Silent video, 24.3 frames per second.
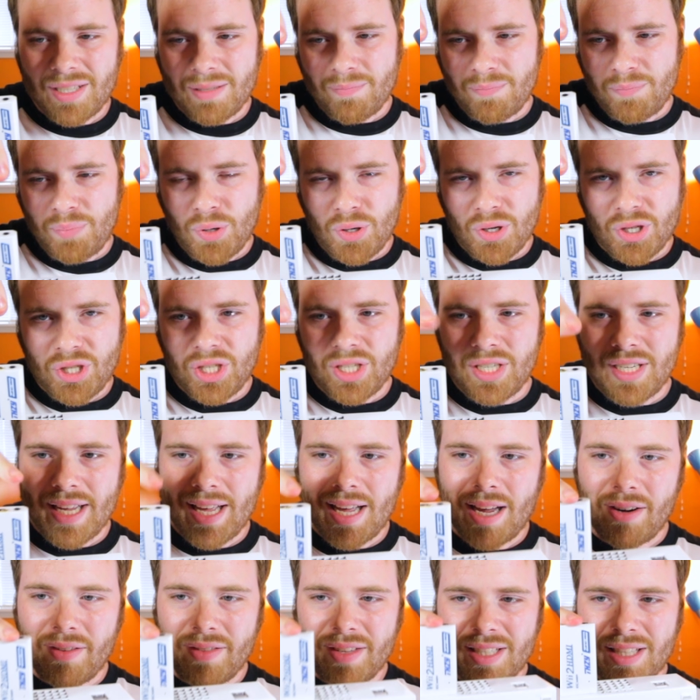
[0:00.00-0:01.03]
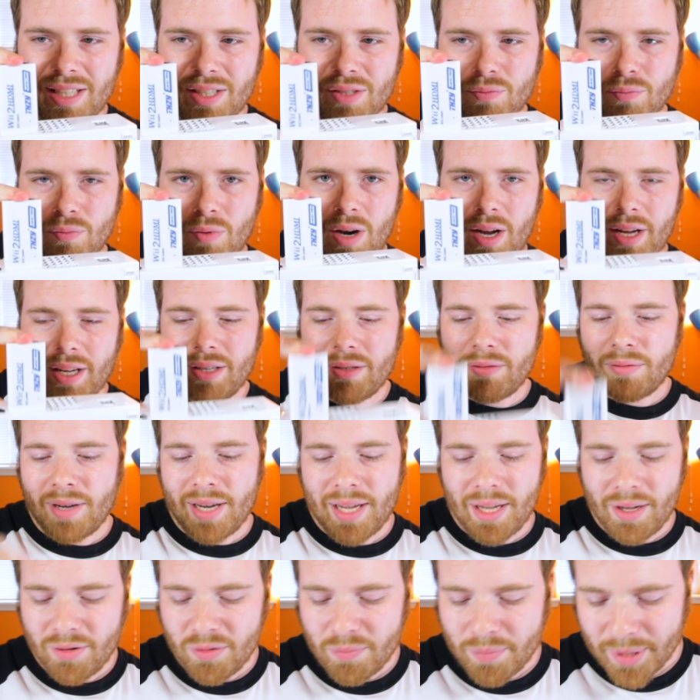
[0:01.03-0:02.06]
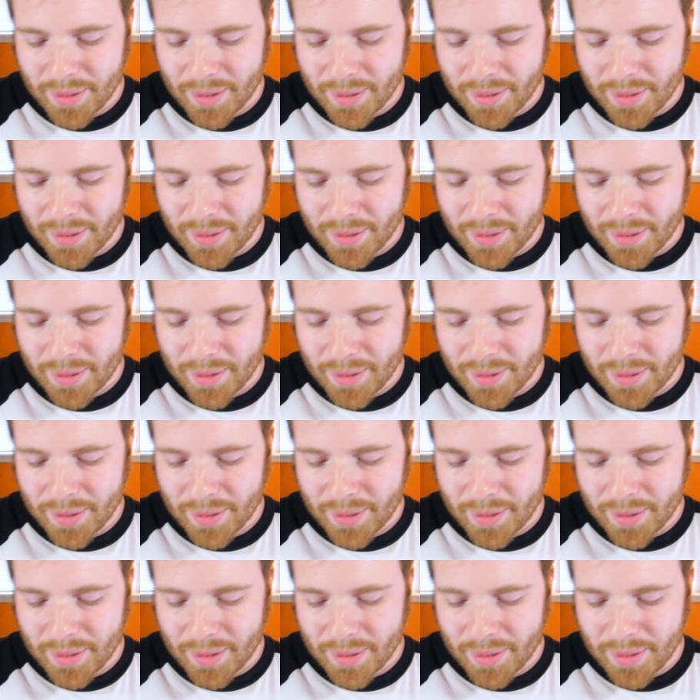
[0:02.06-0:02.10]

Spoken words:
like pushing down and this thing's rocking around,